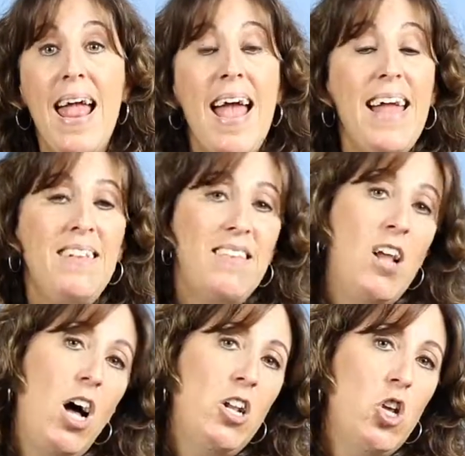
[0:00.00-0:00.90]
And it's
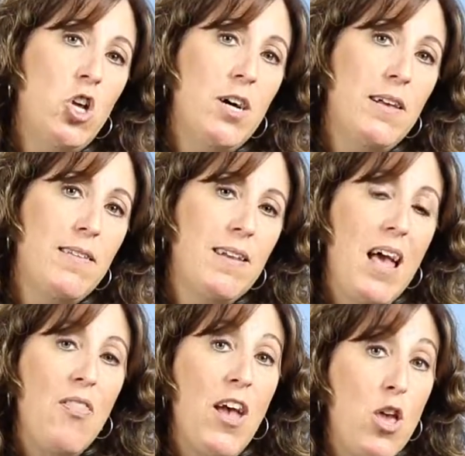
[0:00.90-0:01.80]
not just
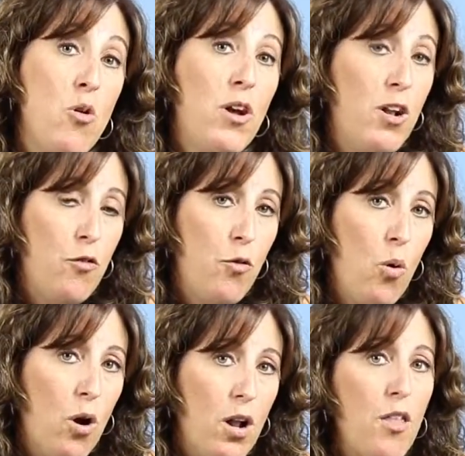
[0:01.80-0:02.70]
that you can afford